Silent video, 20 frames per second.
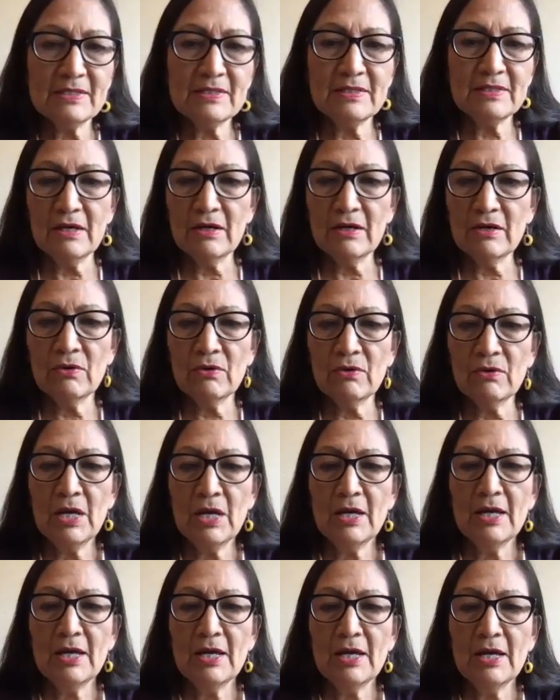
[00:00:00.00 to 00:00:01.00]
So
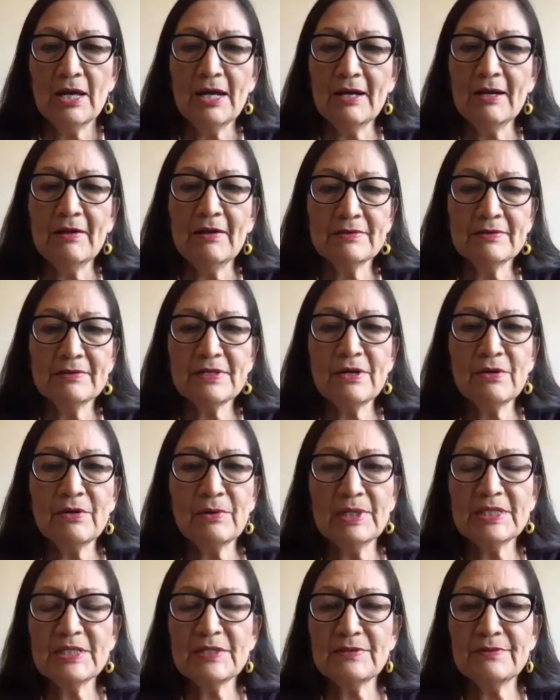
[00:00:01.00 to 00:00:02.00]

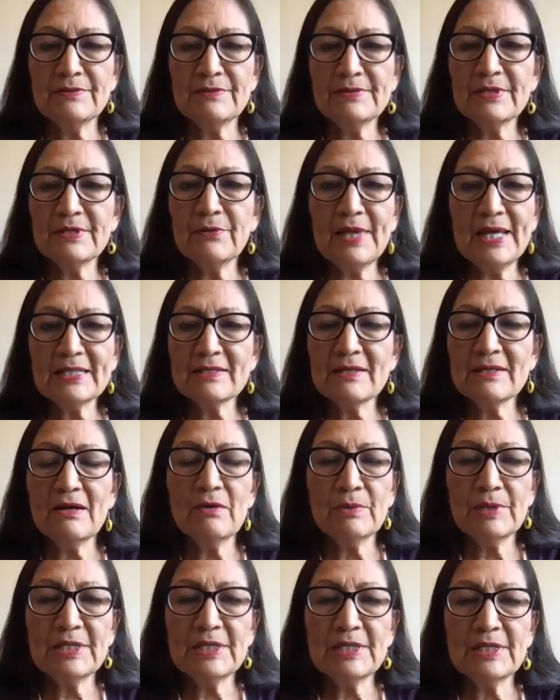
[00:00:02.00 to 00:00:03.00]
that's
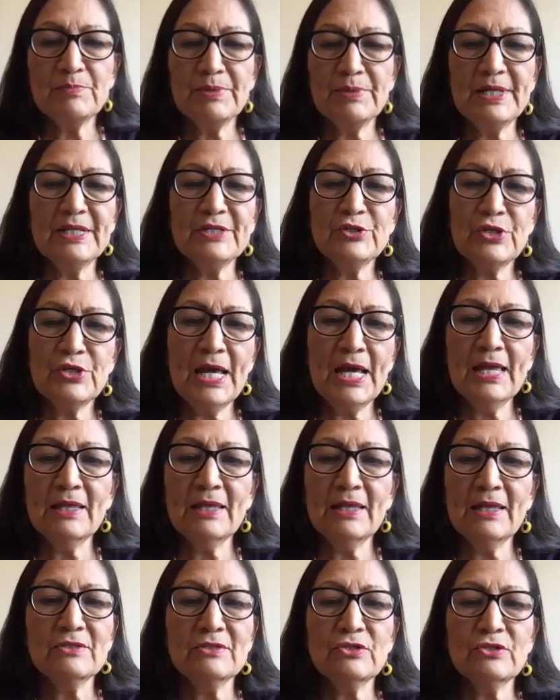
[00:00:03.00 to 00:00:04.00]
always been a
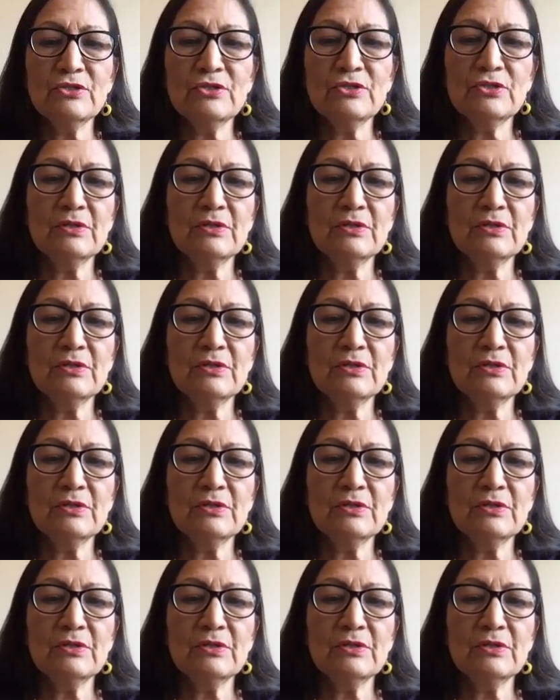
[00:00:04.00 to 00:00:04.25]
challenge